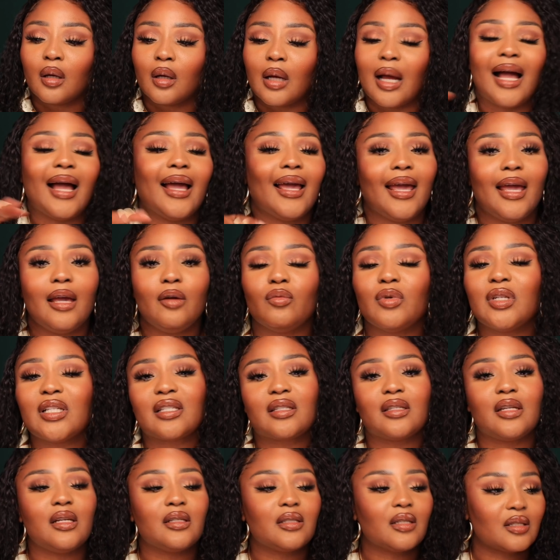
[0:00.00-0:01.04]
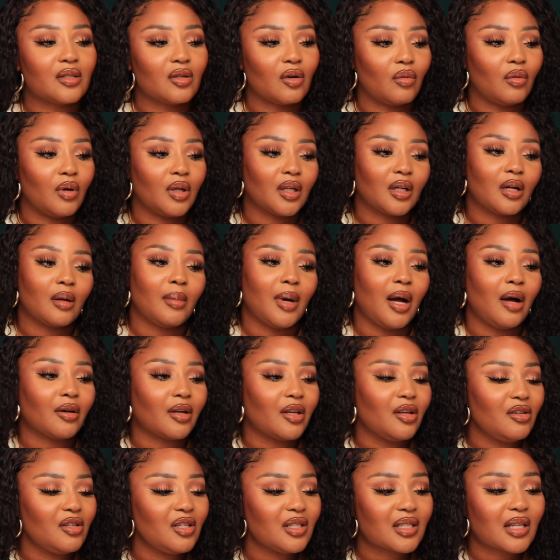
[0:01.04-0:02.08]
I hate when sneezes don't want to come out.
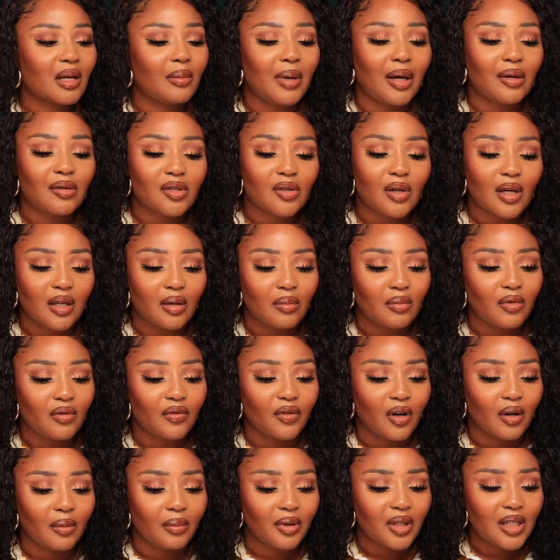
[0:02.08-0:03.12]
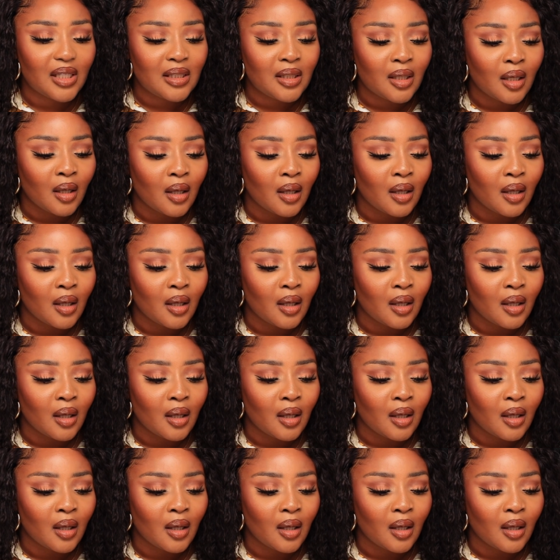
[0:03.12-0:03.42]
Can you just come out so I can move on, please?